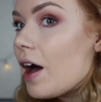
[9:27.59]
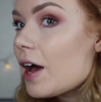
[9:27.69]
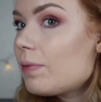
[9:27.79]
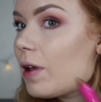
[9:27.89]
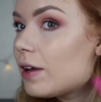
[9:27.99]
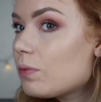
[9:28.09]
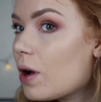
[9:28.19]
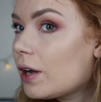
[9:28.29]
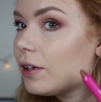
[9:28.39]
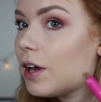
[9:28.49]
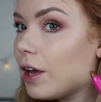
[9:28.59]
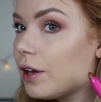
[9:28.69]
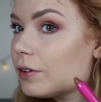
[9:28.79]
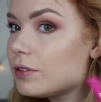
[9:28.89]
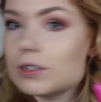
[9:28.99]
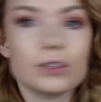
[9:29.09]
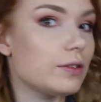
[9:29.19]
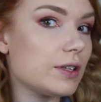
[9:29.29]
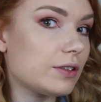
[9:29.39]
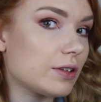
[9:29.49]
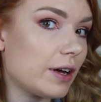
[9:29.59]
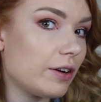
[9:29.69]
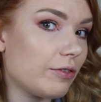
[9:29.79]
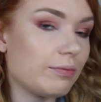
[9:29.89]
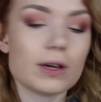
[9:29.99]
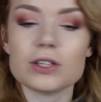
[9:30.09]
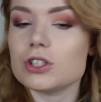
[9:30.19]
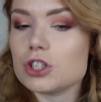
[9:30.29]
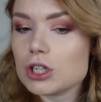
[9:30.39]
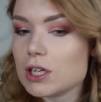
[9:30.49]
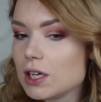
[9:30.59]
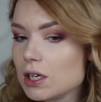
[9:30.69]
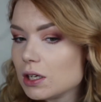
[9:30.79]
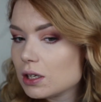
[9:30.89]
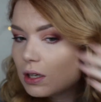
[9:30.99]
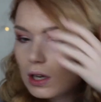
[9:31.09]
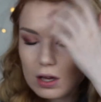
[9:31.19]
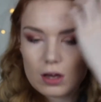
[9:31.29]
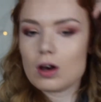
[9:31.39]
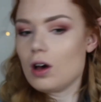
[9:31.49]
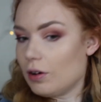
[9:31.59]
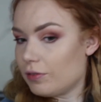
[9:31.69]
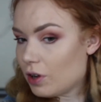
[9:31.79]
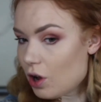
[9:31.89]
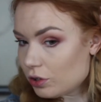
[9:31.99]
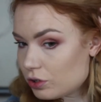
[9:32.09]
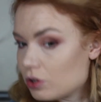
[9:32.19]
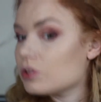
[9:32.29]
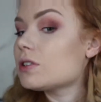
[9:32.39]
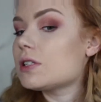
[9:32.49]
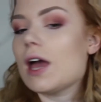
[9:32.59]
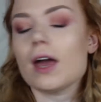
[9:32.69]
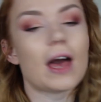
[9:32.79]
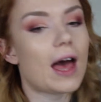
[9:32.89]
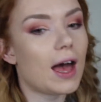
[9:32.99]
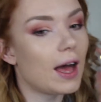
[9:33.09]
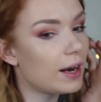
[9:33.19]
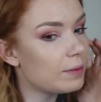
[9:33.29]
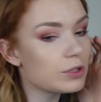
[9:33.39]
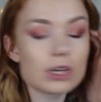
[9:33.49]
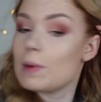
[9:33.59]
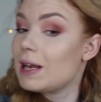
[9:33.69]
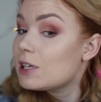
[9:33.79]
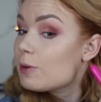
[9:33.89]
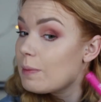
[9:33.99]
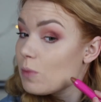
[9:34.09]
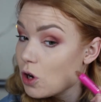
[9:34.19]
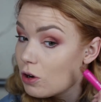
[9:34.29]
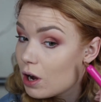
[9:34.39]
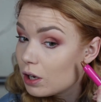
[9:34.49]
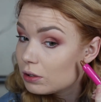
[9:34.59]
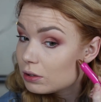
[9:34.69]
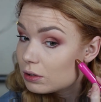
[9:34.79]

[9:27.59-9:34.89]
I applied one coat to this side of my cheek of the contour stick, and I'm just going to put a little bit more on.